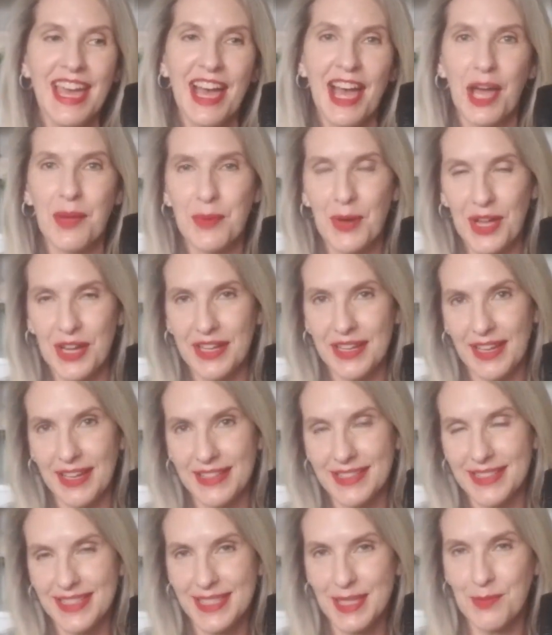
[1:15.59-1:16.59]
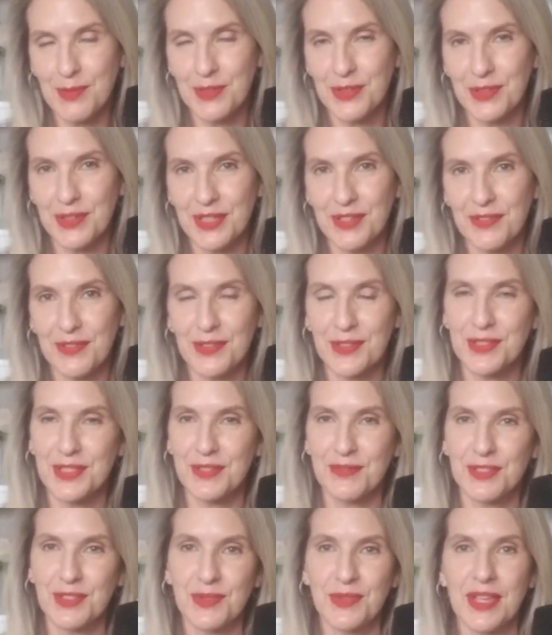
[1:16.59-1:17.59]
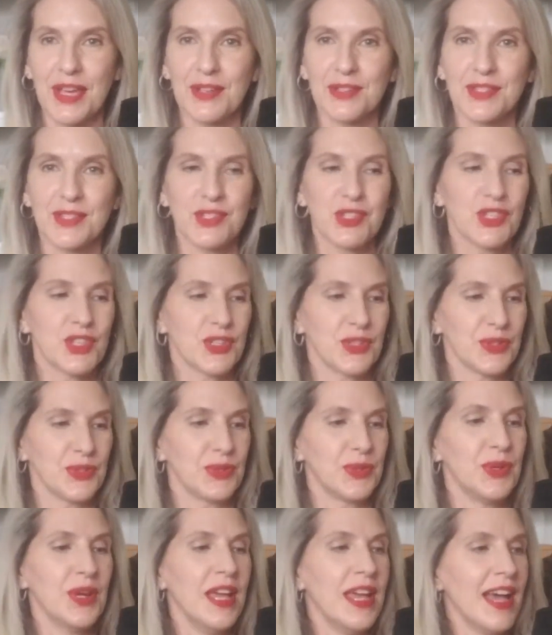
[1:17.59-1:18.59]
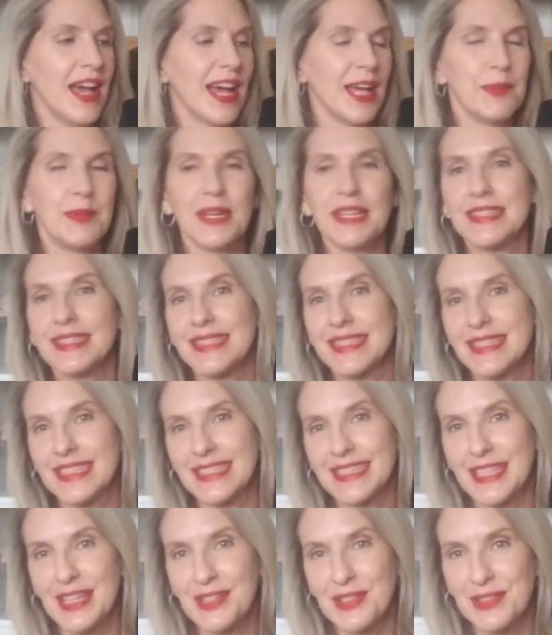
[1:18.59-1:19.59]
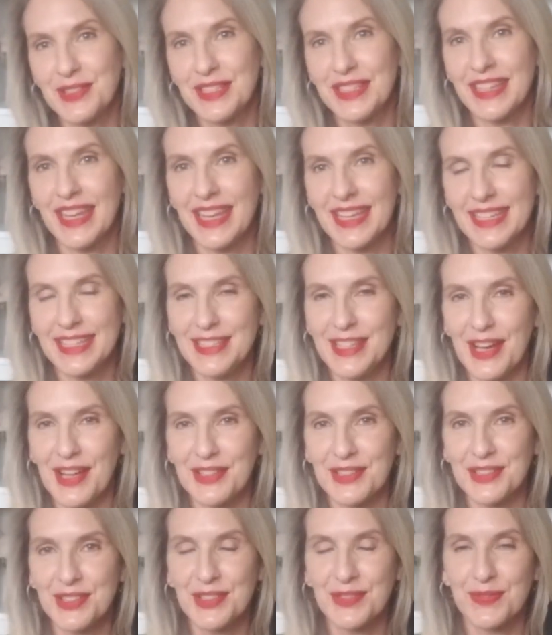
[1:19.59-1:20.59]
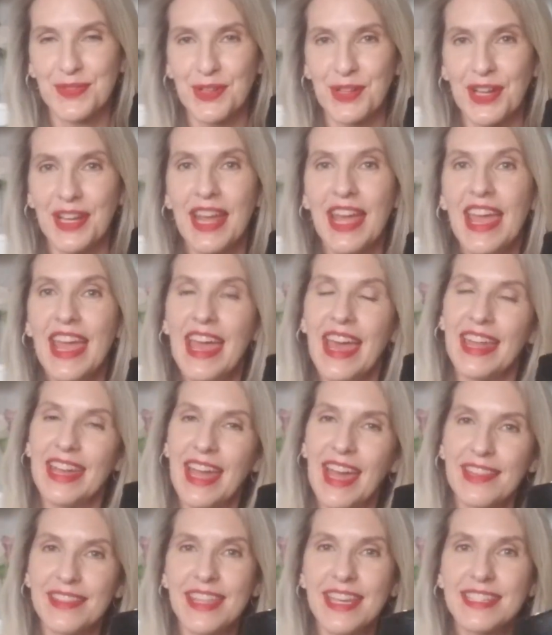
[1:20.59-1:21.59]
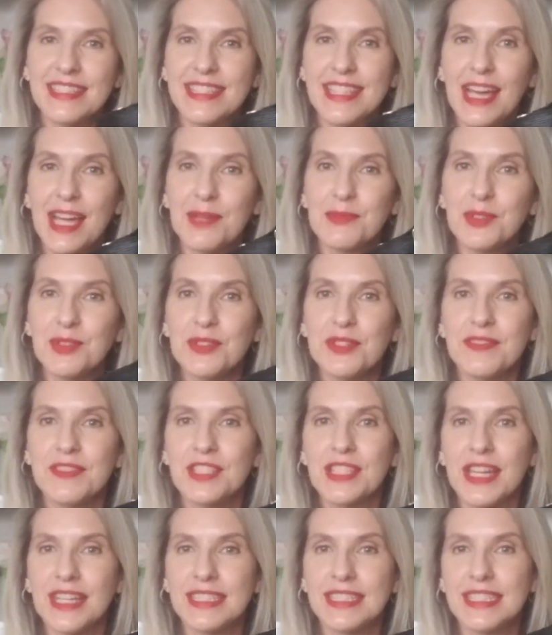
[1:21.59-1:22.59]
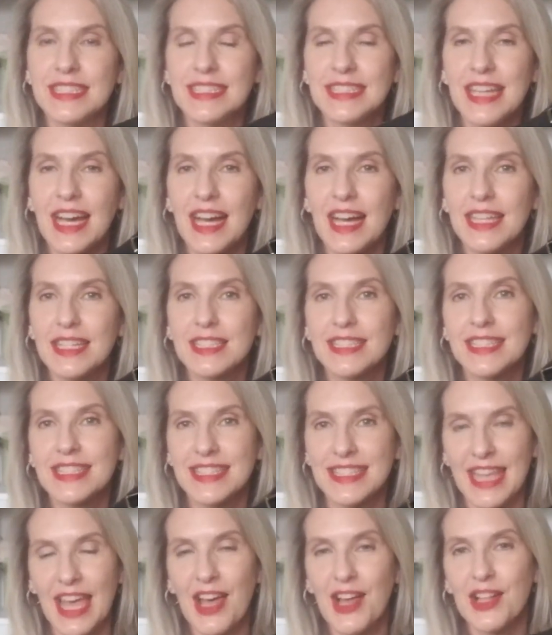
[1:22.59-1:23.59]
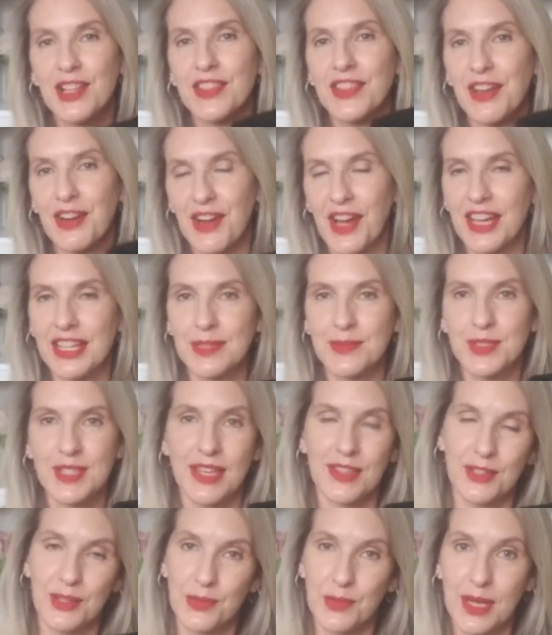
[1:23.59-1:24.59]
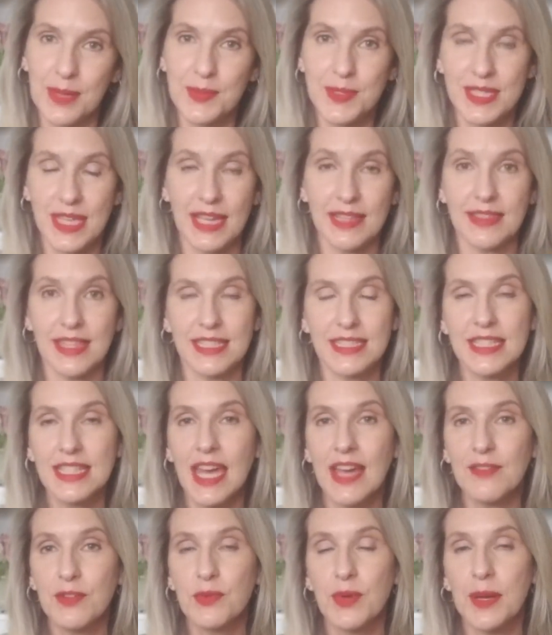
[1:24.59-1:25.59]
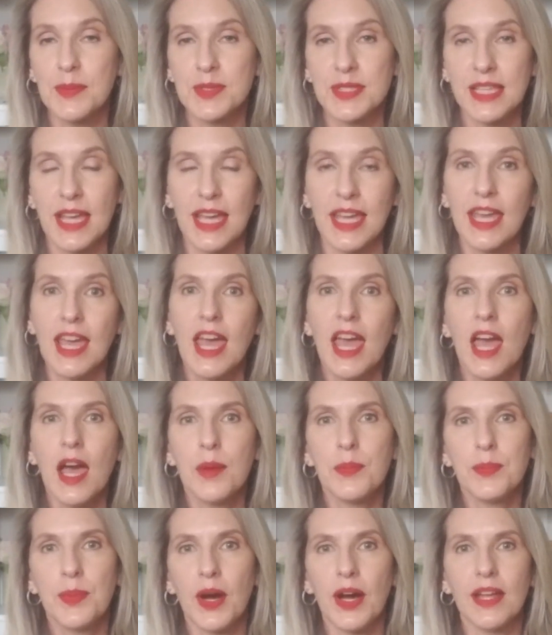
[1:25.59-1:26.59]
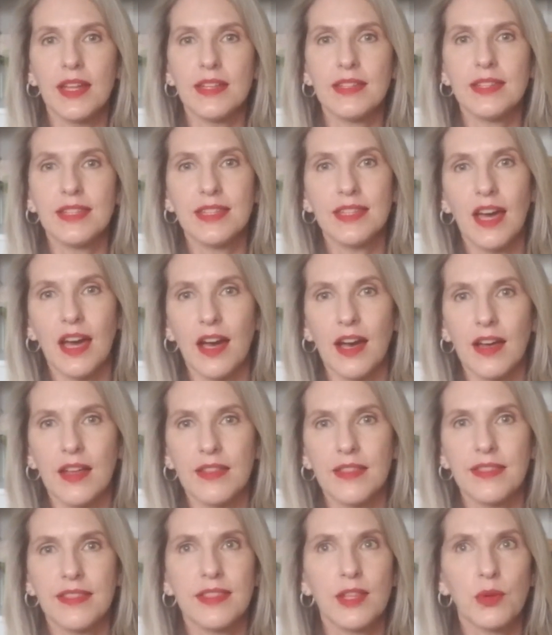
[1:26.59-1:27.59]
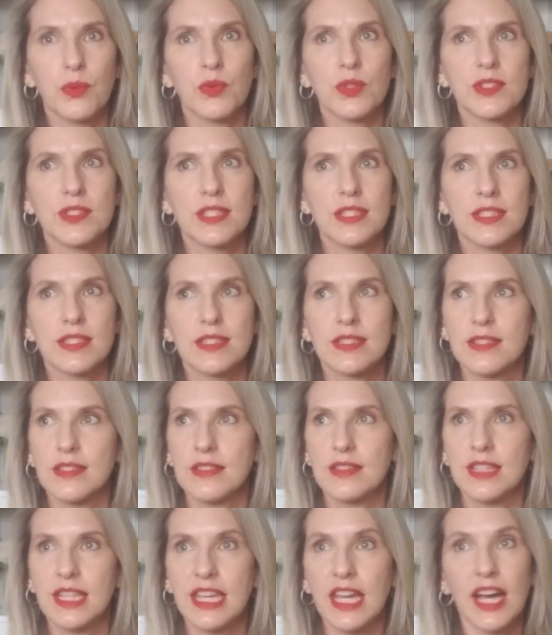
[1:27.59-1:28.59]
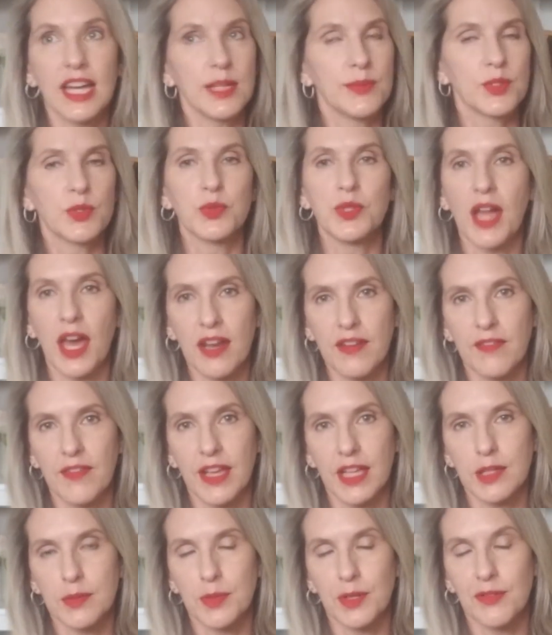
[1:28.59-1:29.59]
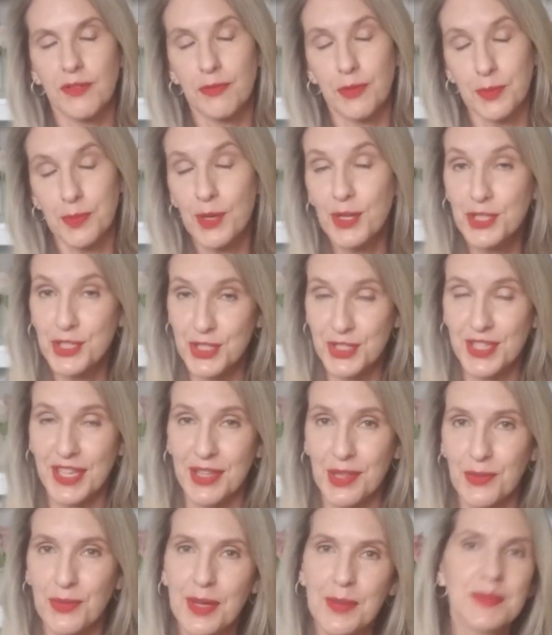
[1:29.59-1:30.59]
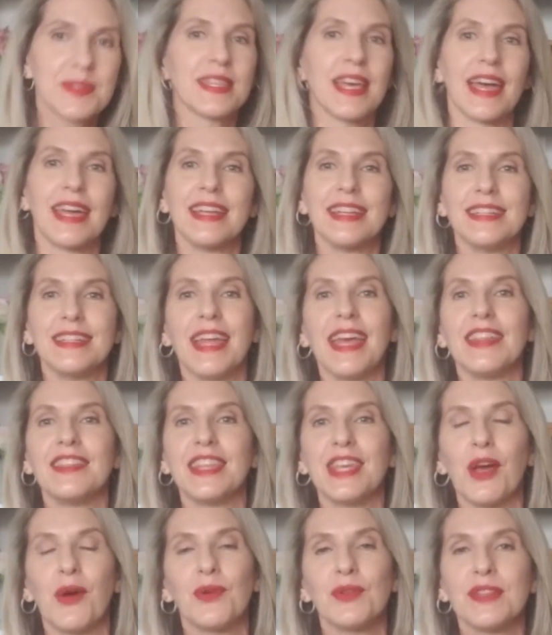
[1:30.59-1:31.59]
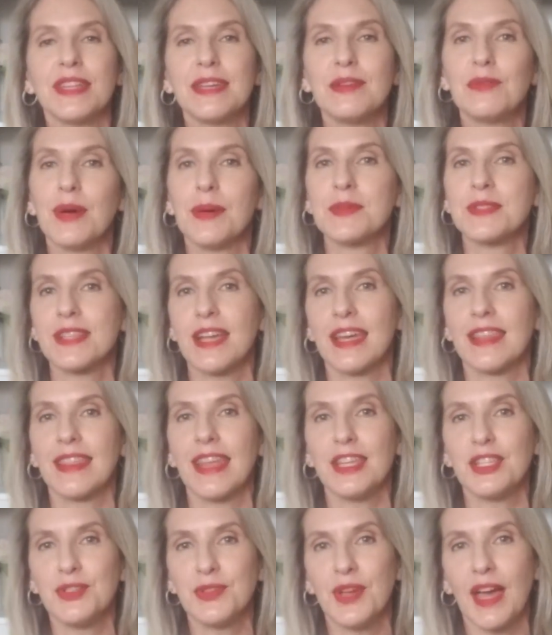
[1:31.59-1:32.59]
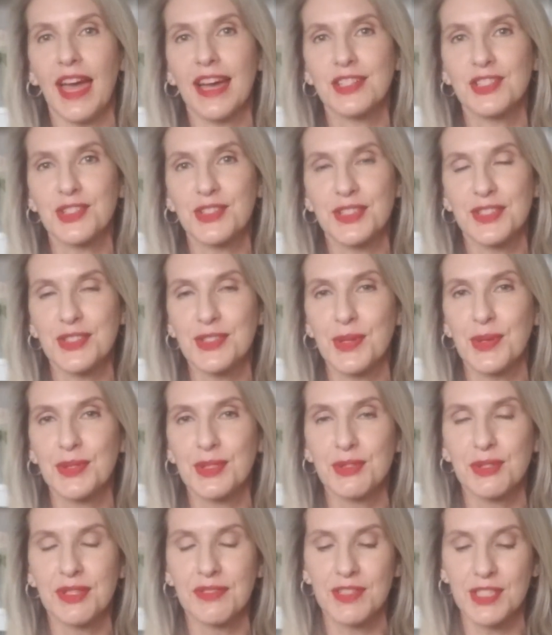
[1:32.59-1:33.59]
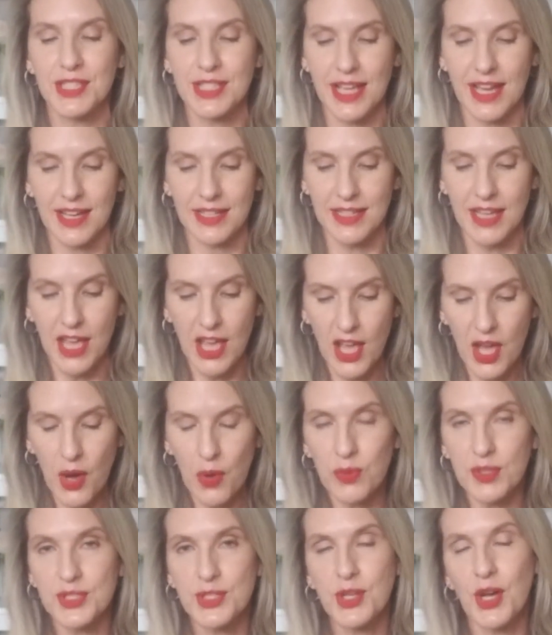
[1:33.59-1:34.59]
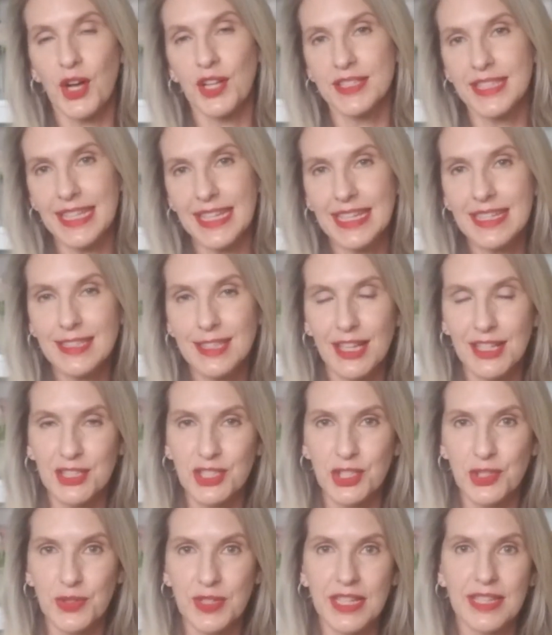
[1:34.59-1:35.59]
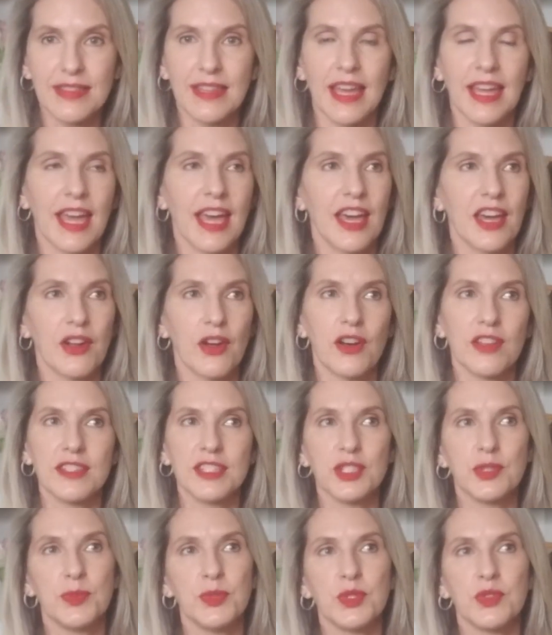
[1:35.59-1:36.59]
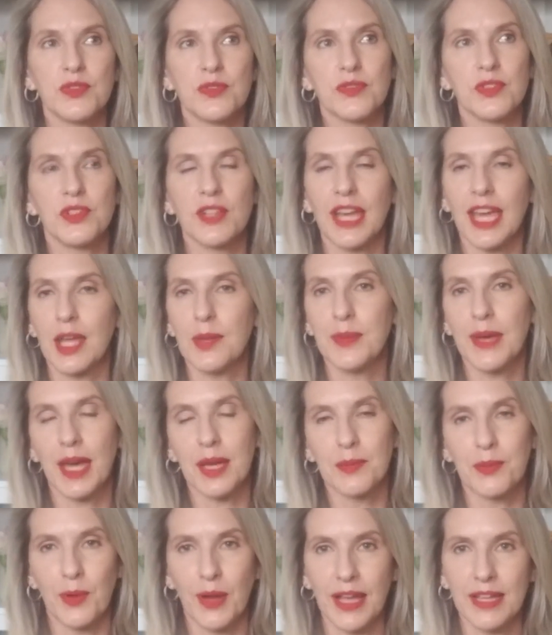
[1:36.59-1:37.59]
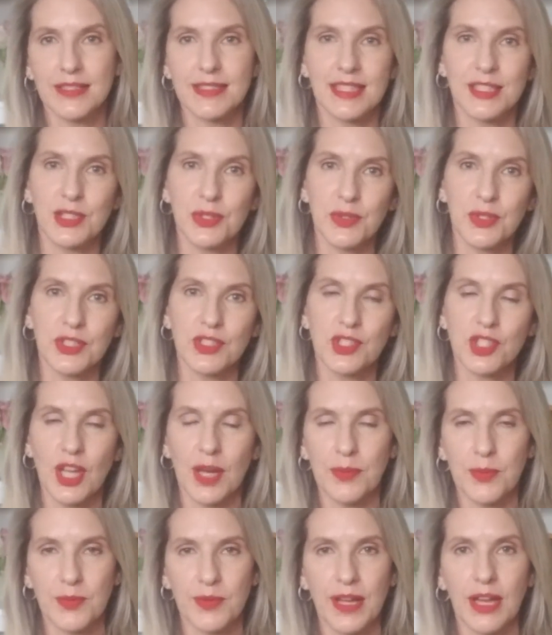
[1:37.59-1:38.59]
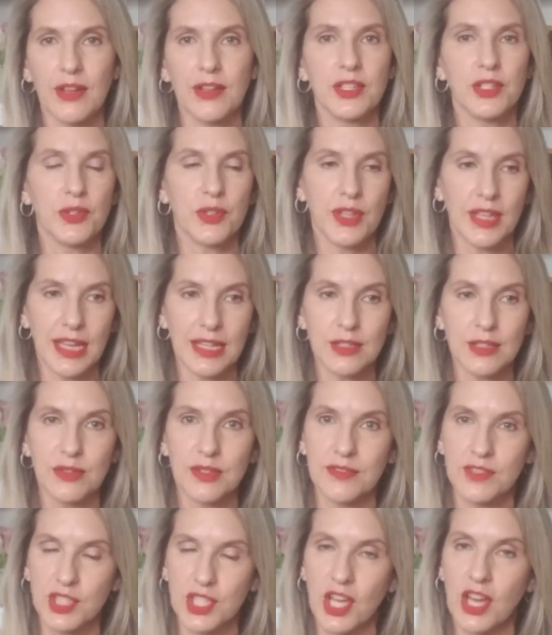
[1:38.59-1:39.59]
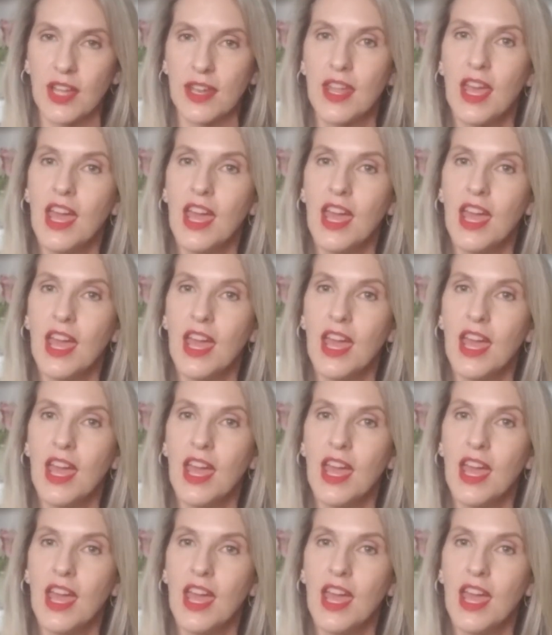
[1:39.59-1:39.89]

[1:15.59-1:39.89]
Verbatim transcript: I bought it on December 31st of 2002. I paid $680 for it. And at that time, Louis Vuitton did not sell their items on their website. They did have a website, but uh, there was the items were not available for purchase on the website. And the only website that actually sold Louis Vuitton was called eLuxury, and they had all these beautiful handbag brands, and you could shop around and you can get Louis Vuitton